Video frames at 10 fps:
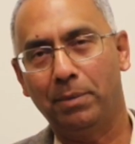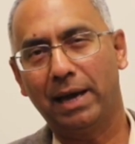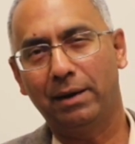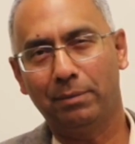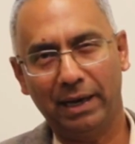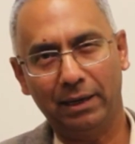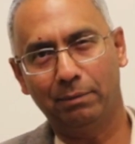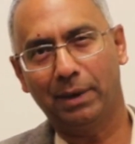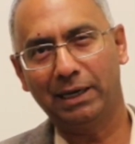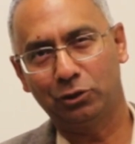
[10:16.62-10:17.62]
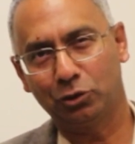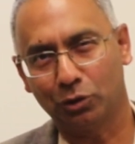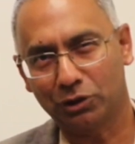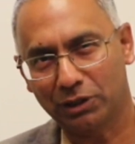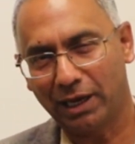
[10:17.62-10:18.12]
Bear in mind, my
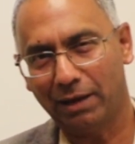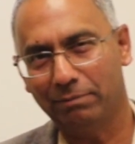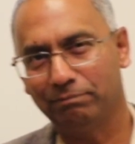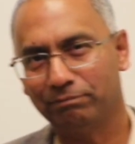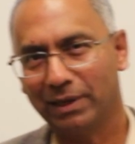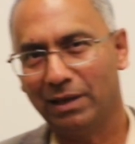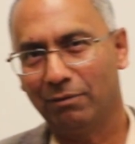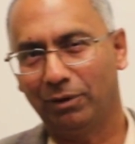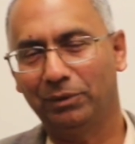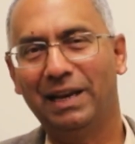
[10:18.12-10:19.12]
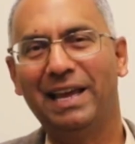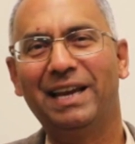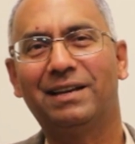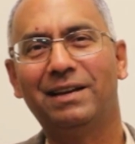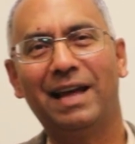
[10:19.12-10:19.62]
source came from the
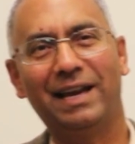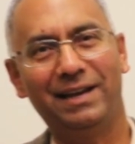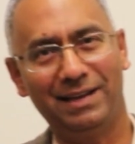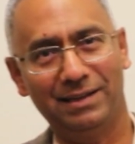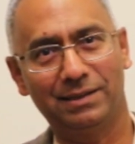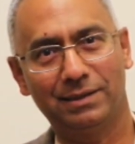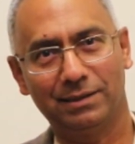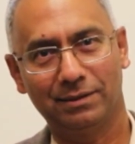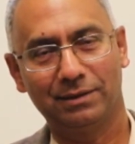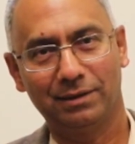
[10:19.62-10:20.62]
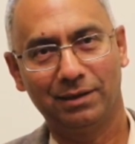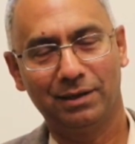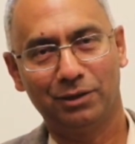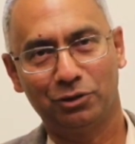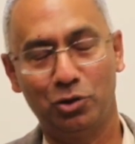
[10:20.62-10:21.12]
late 90s.
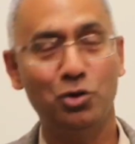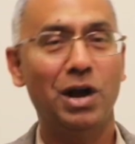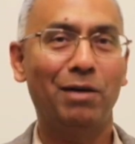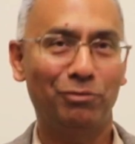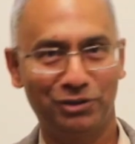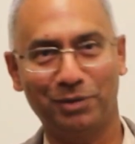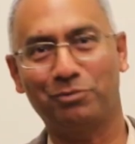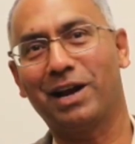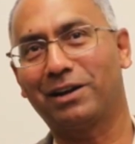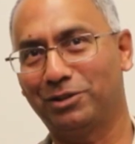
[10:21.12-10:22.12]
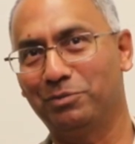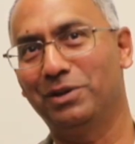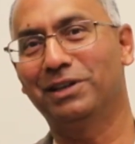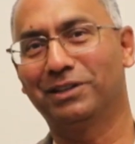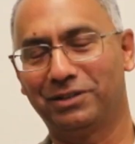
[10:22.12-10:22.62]
So you have to subtract some
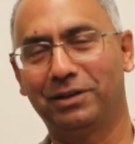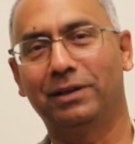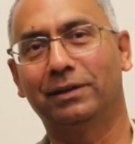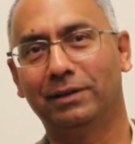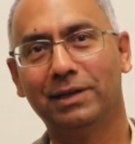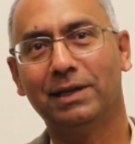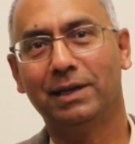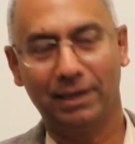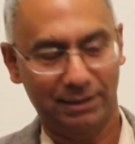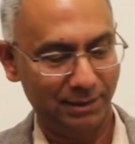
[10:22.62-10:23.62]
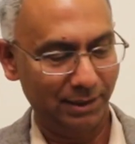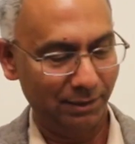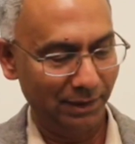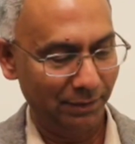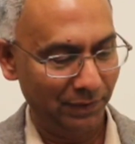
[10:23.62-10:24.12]
years here.
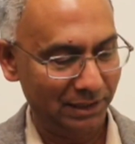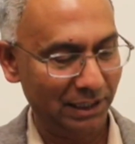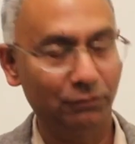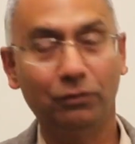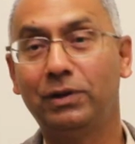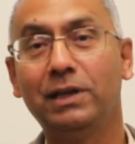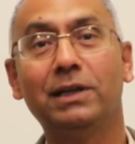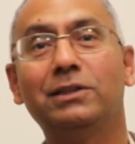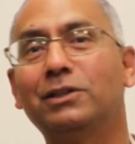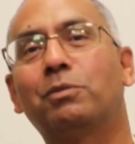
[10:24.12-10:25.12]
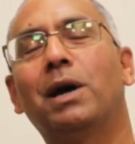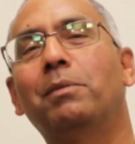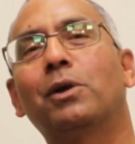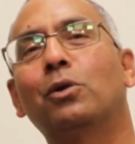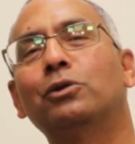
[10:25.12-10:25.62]
If it says 50 years, it's
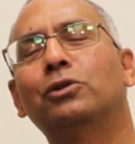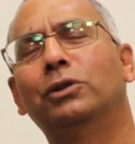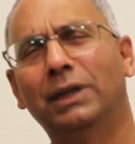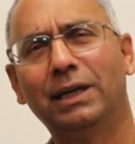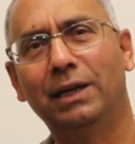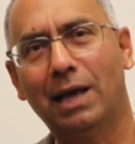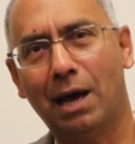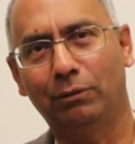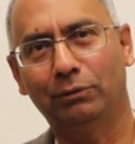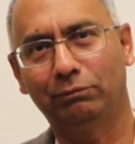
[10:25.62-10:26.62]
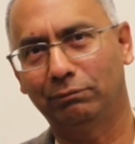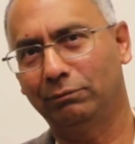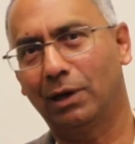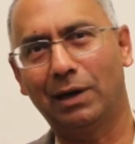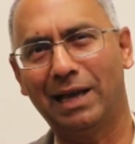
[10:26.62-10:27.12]
probably close to 30 now
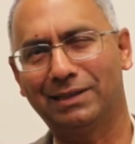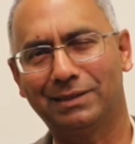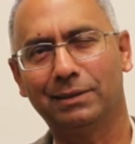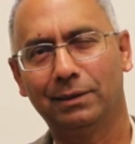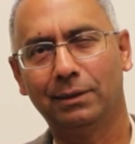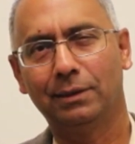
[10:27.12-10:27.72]
or less.